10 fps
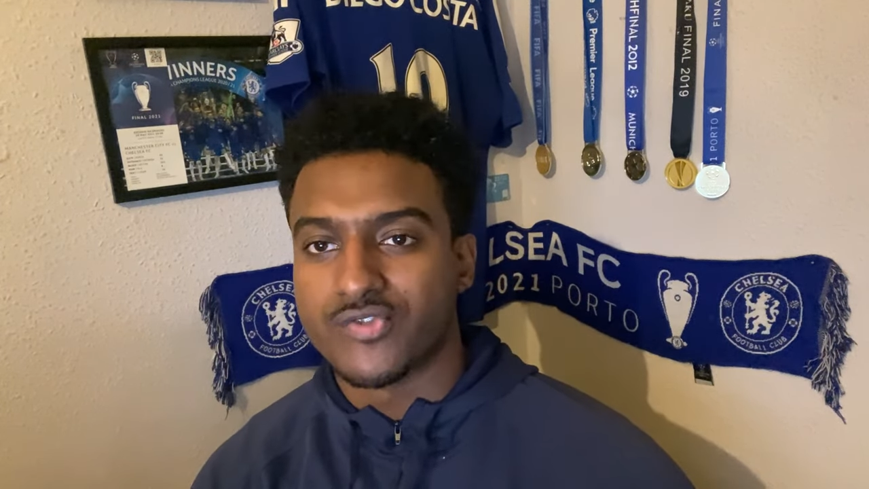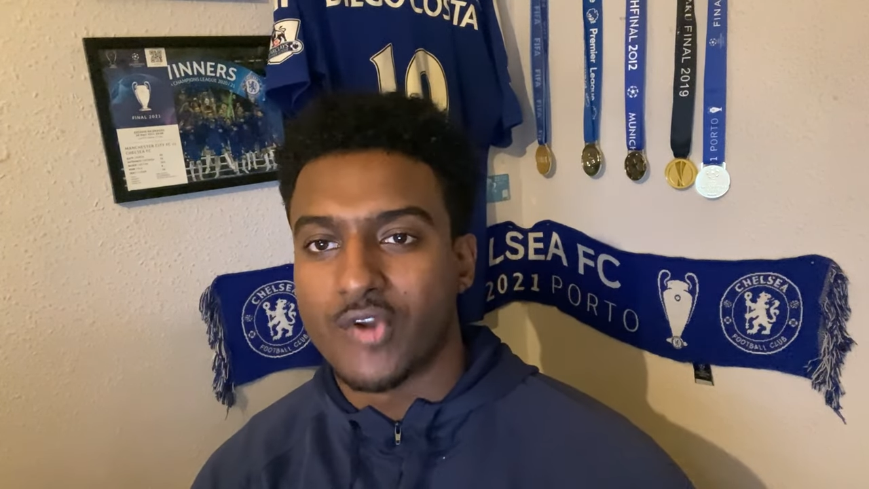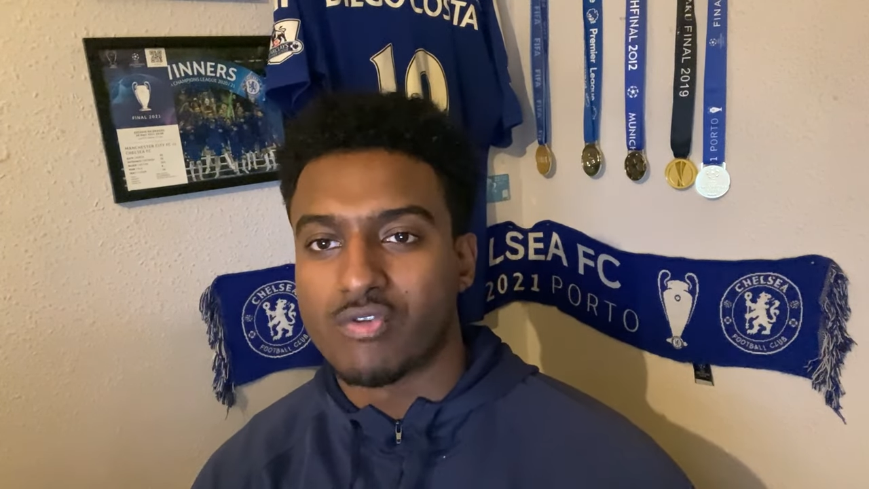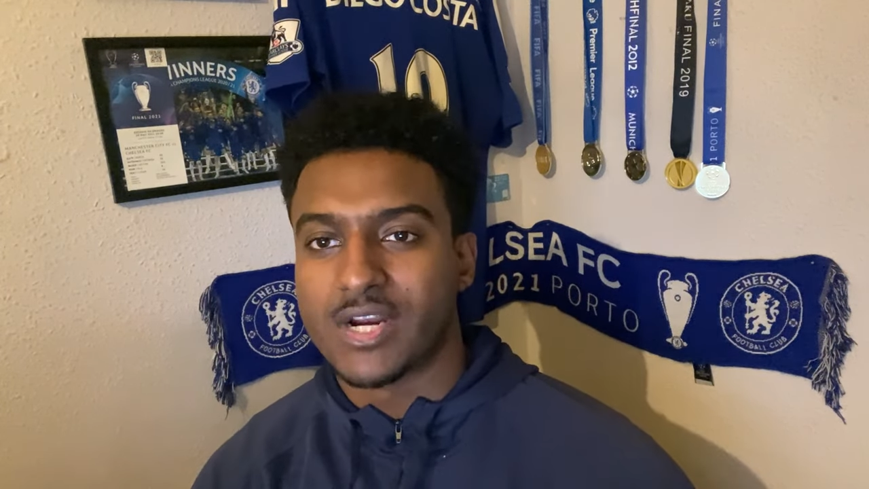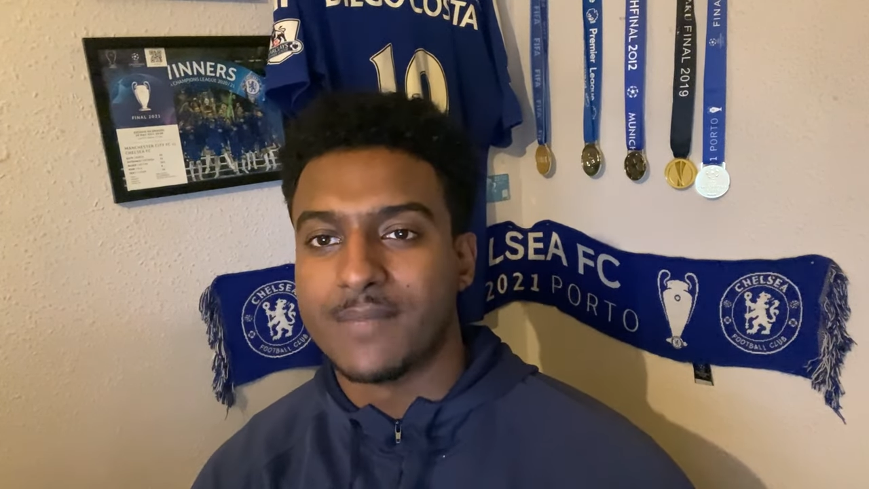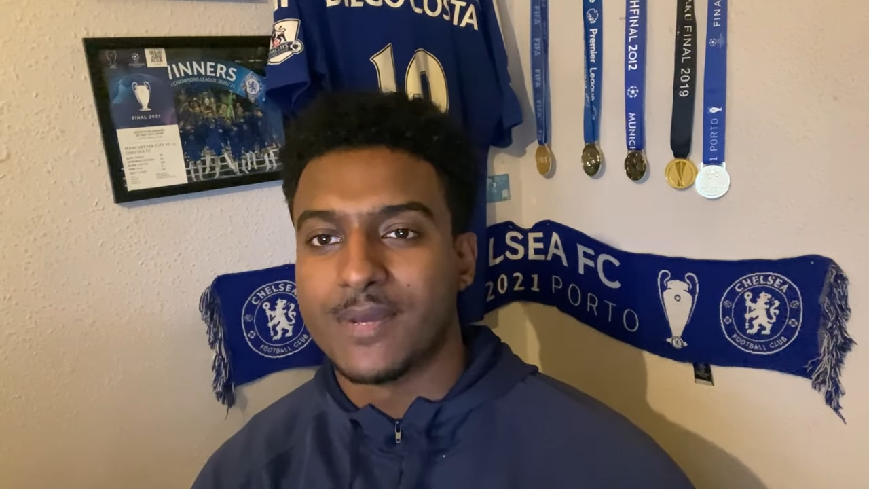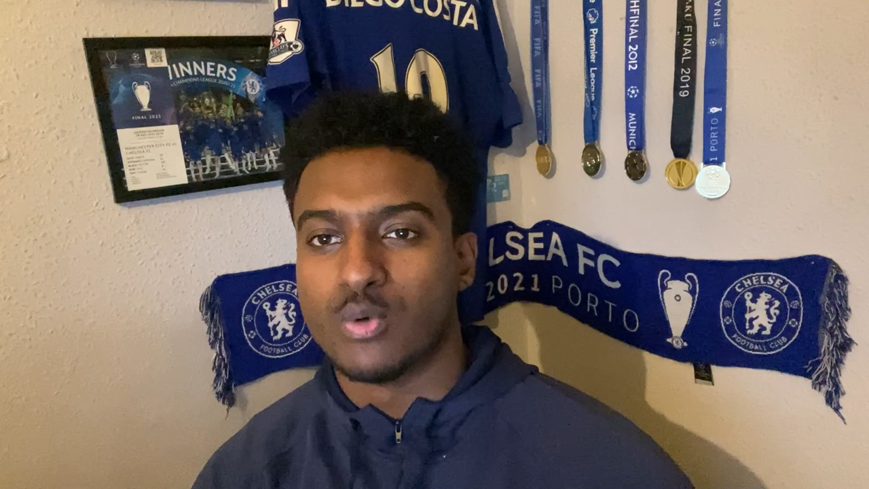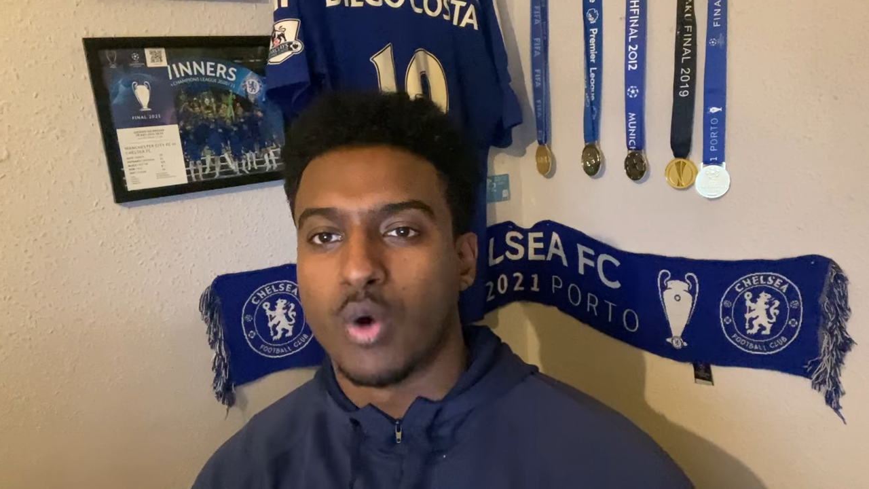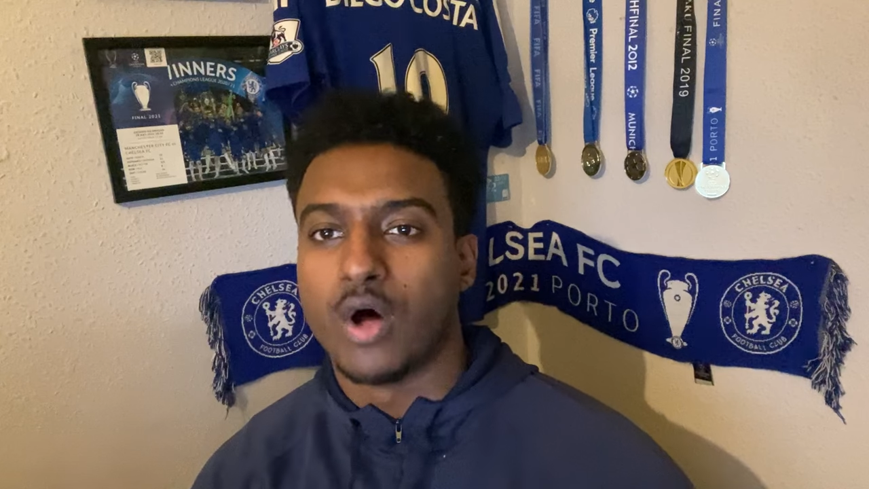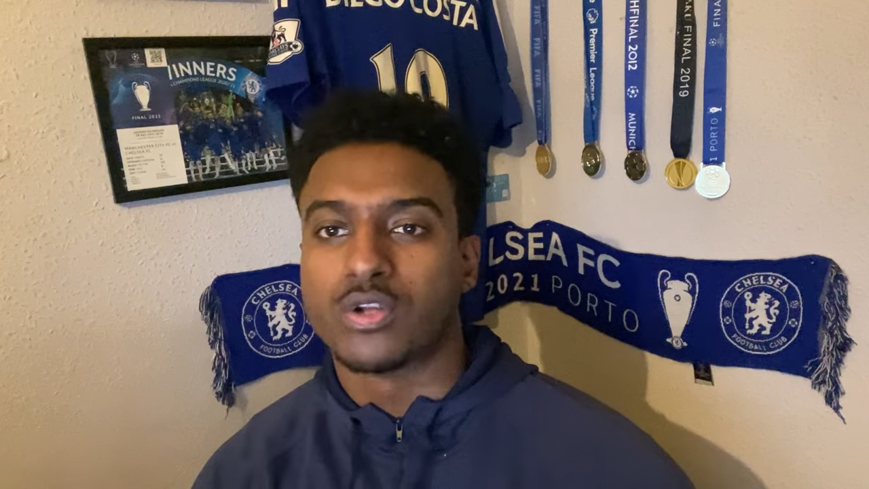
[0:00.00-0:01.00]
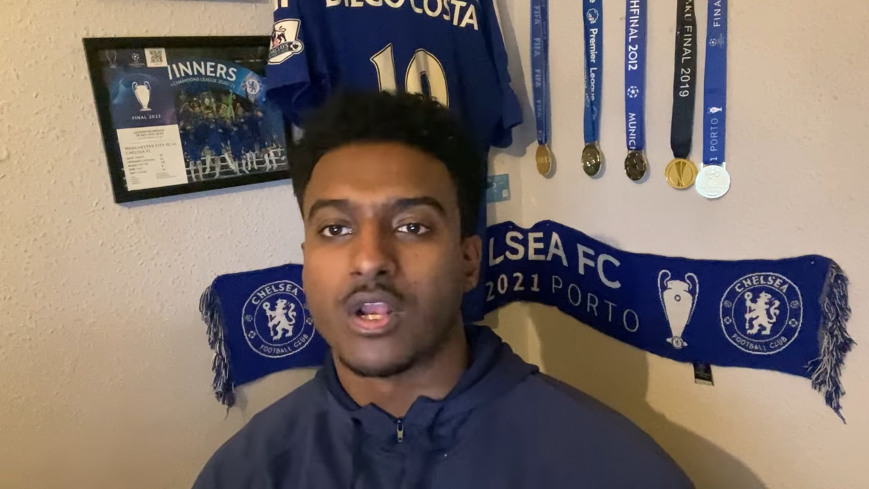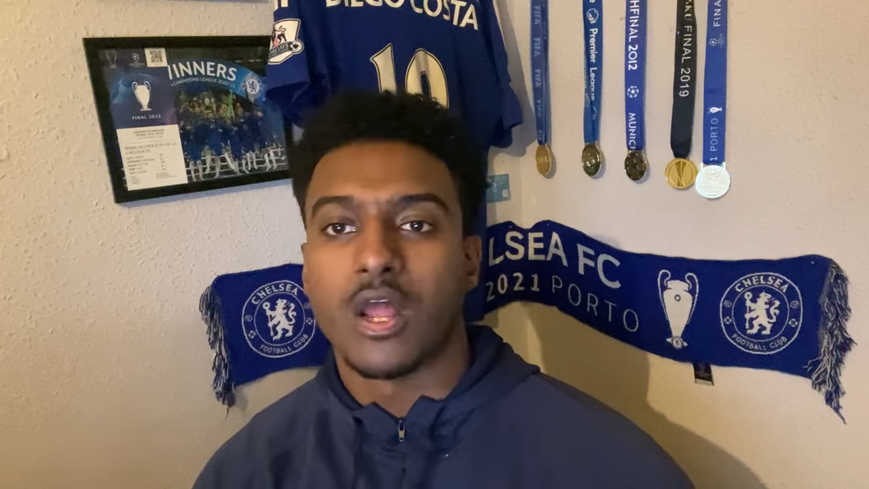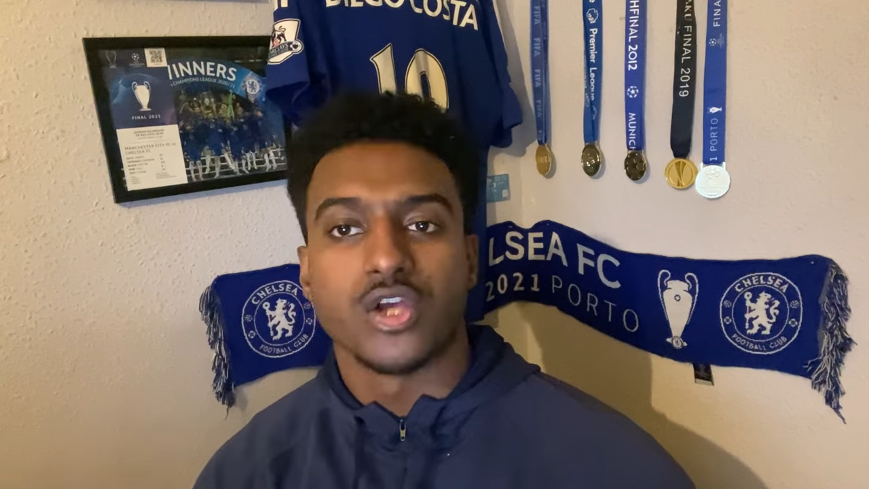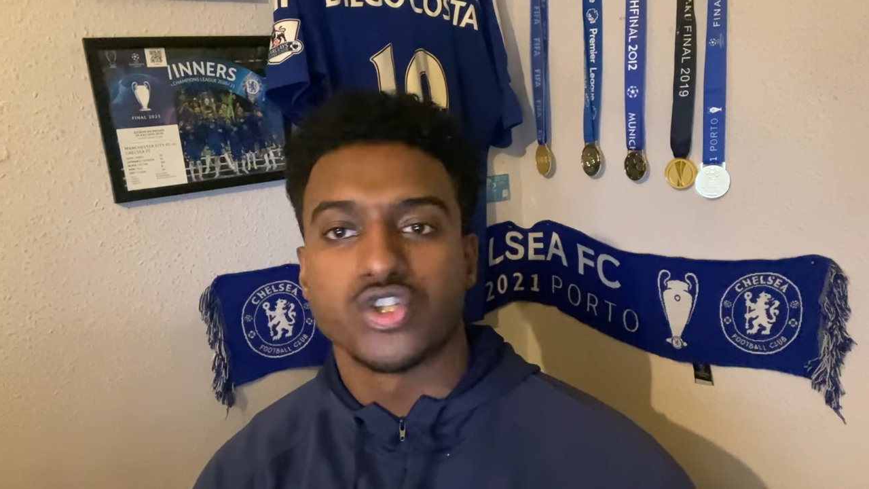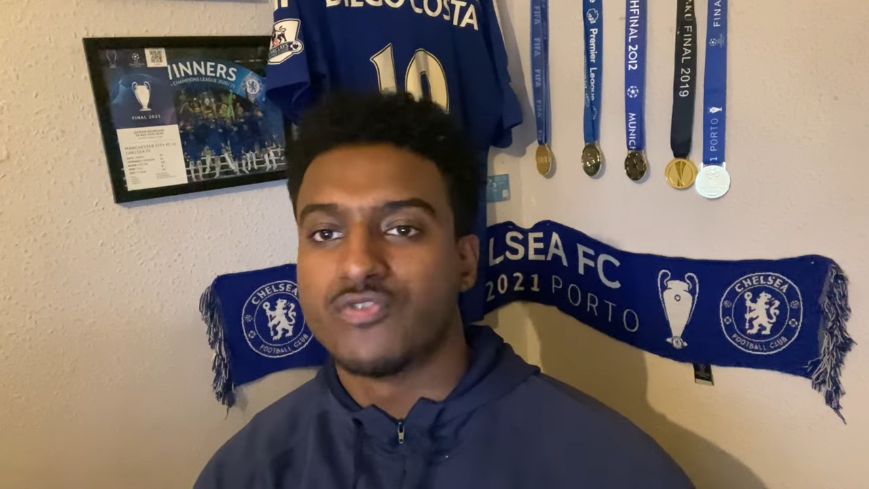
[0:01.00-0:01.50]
You've not really been world-class.